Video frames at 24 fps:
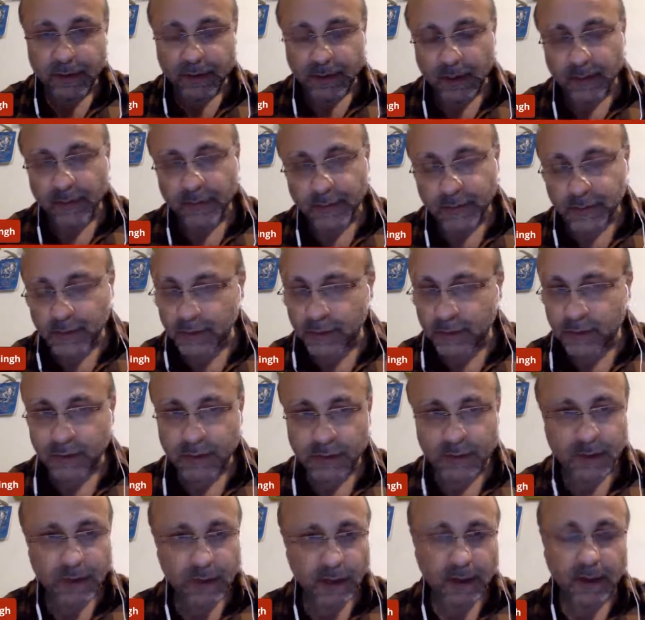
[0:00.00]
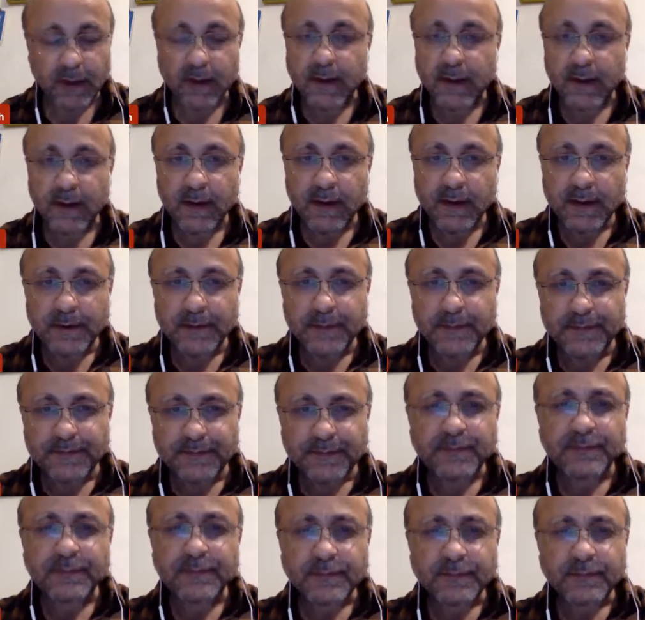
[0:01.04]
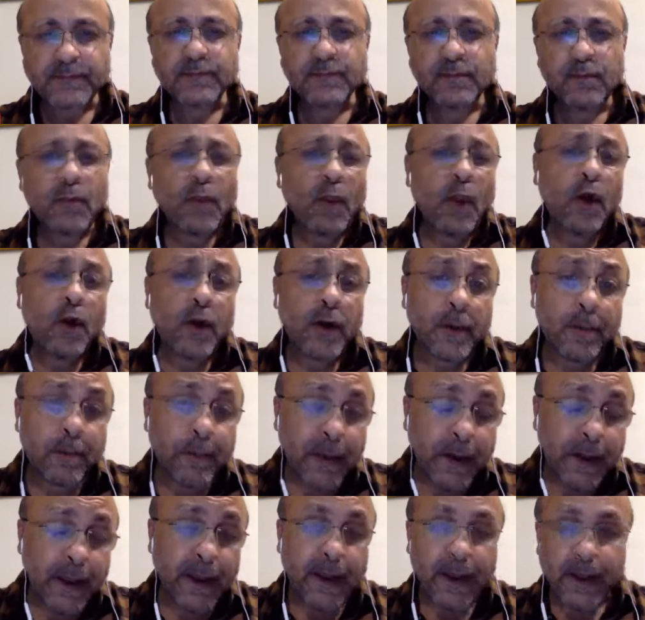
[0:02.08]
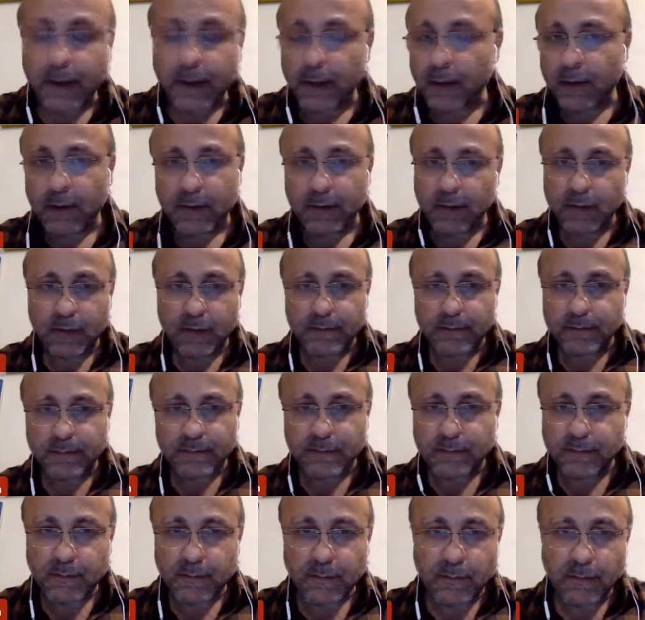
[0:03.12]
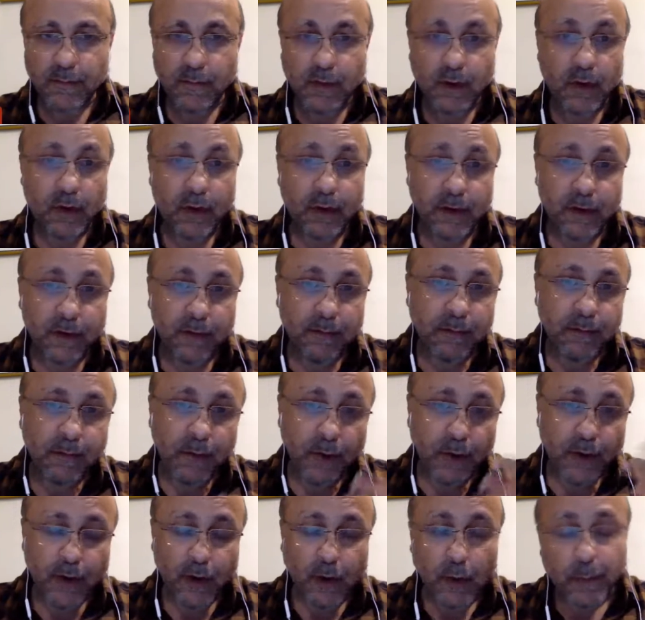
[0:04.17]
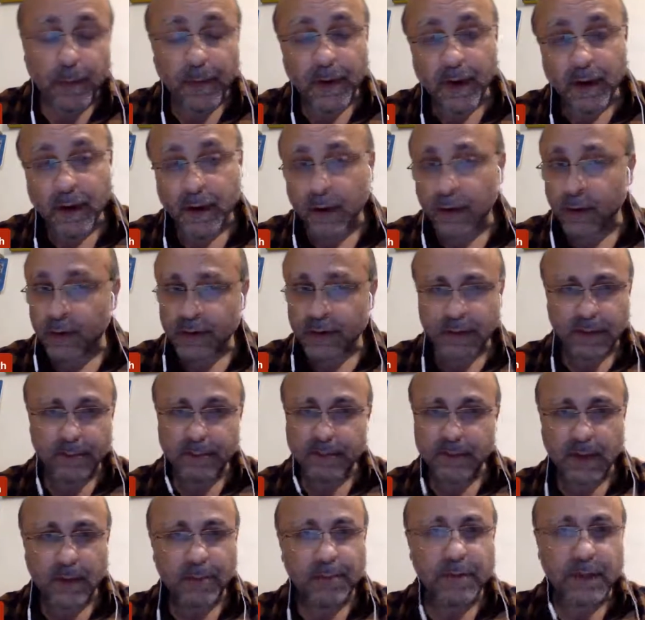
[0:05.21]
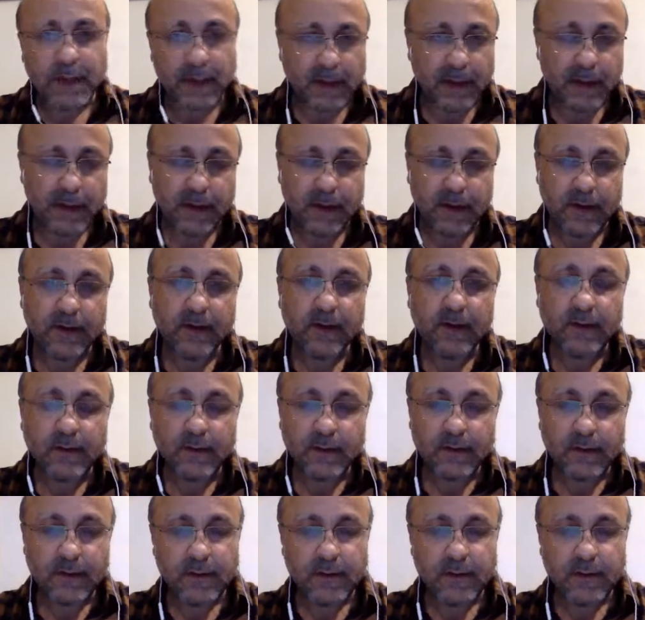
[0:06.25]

a television thing or a play or an opera or something, you know.